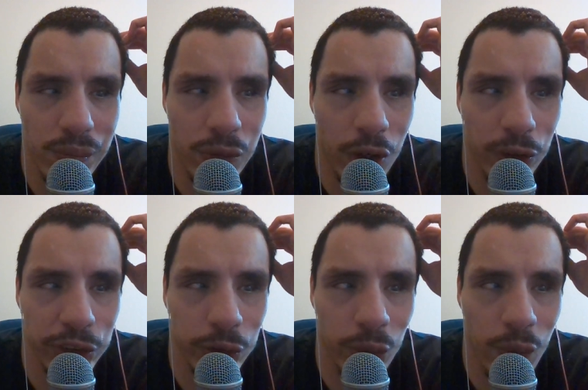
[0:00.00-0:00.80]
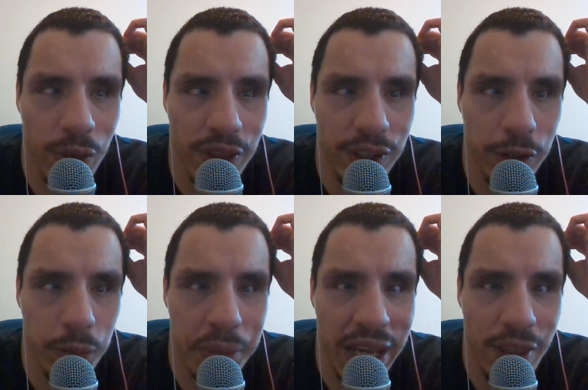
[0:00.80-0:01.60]
Also,
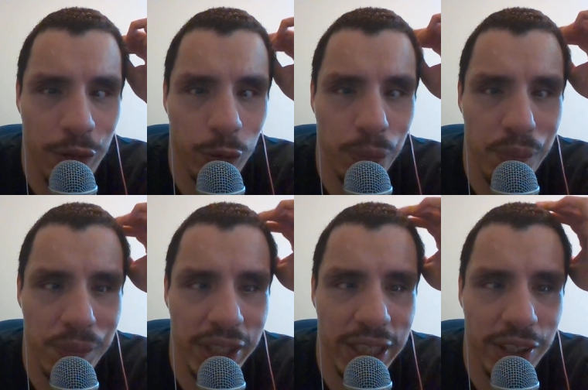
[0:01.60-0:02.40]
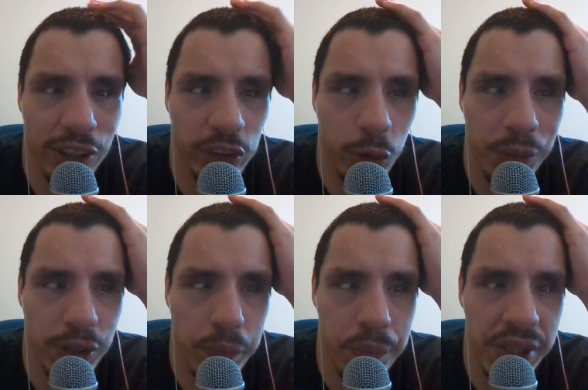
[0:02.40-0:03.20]
the bathroom, make it a little
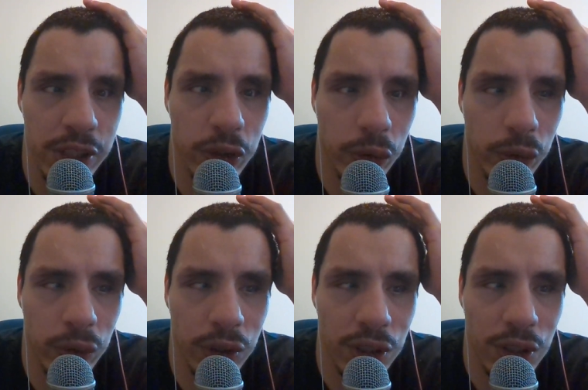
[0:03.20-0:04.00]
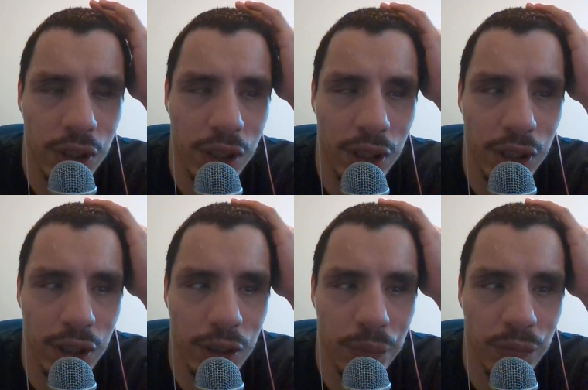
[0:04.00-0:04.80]
bit bigger
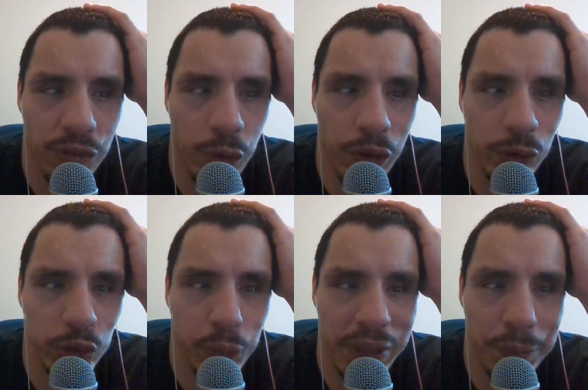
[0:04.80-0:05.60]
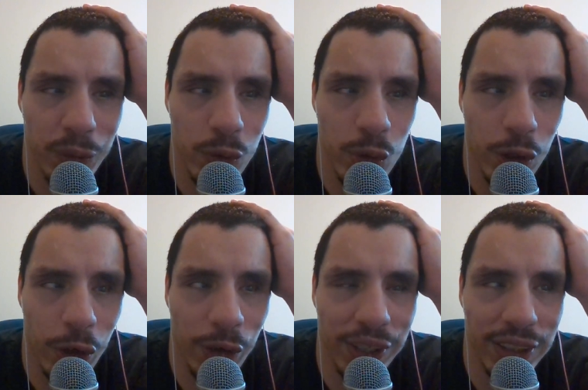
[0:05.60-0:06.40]
for those people who
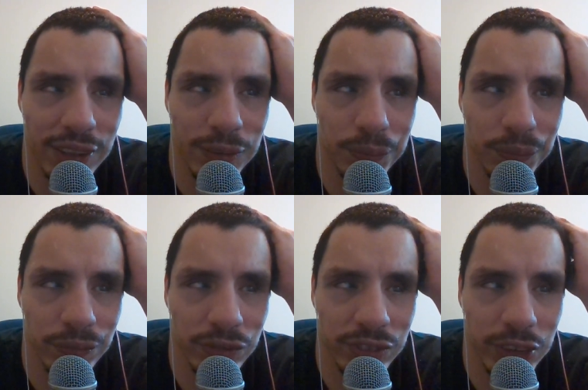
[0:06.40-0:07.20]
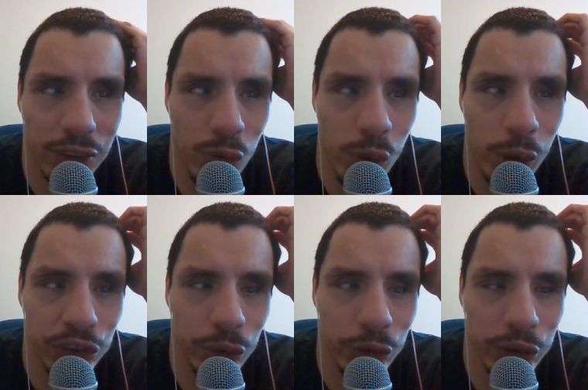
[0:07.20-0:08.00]
are
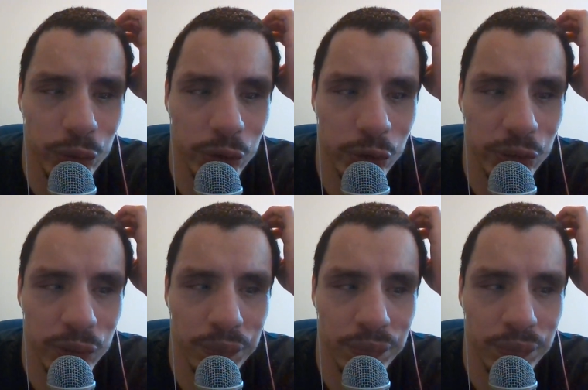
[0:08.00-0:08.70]
wheelchair users